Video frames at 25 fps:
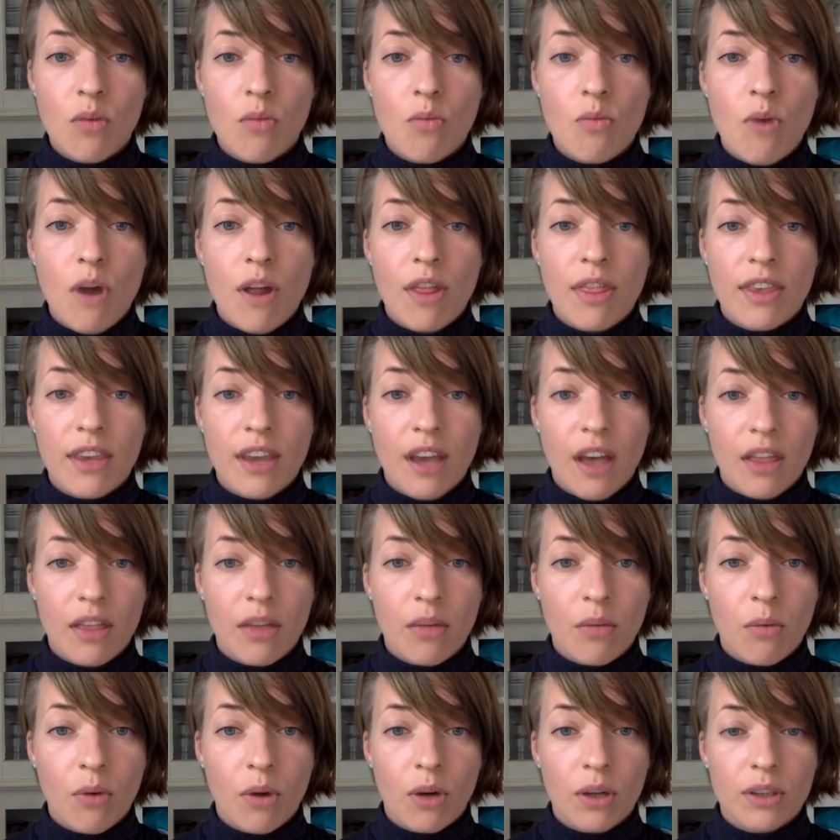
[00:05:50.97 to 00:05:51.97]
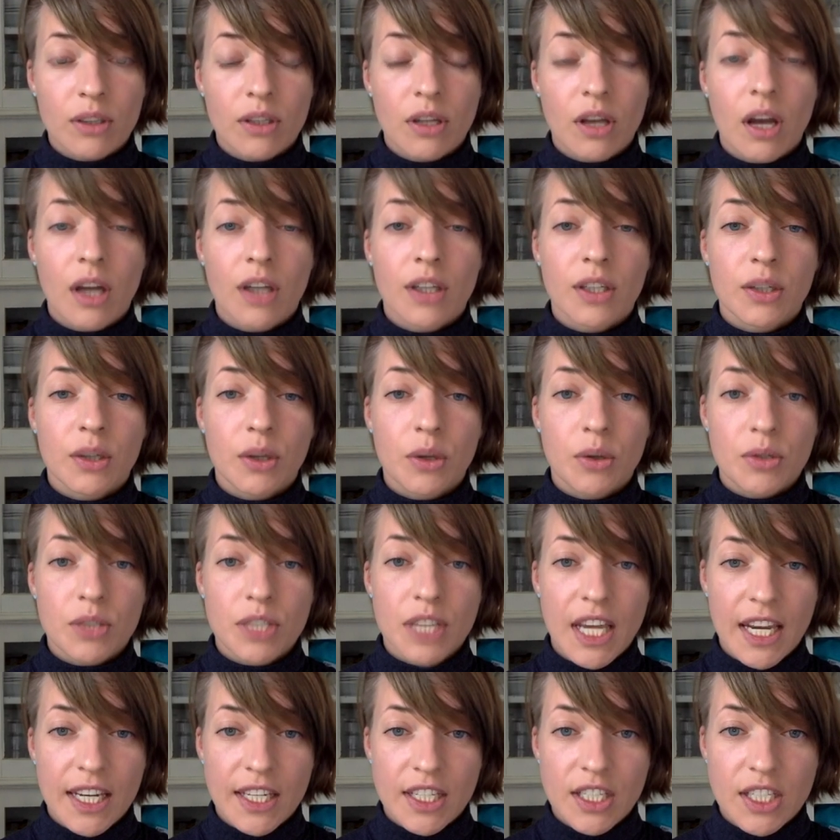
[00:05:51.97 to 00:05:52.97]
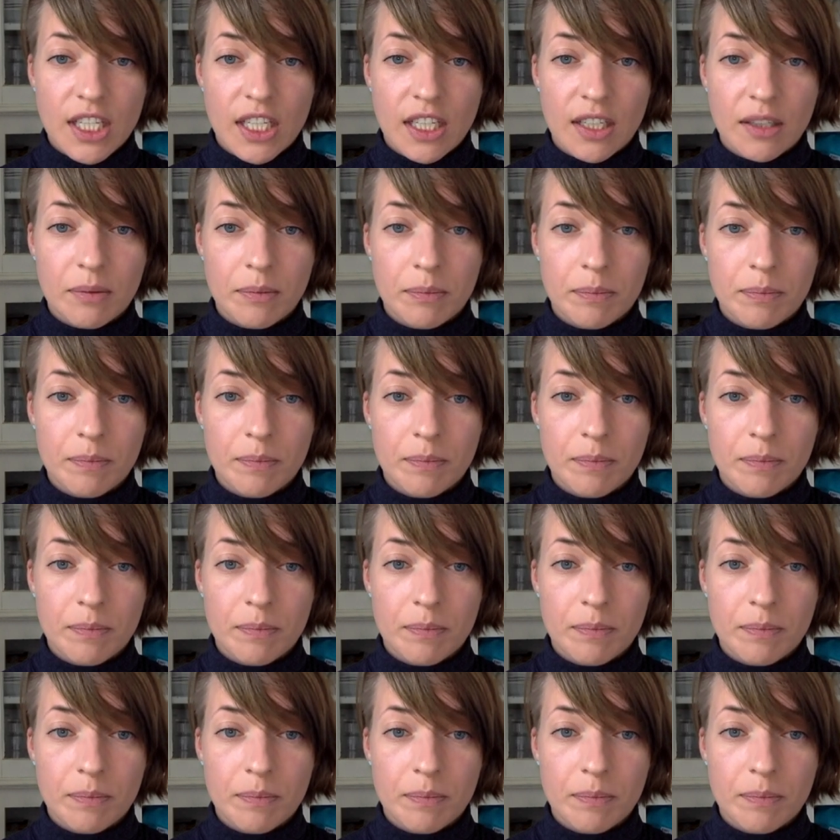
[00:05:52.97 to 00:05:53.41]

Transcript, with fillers: while the other one undergoes aging.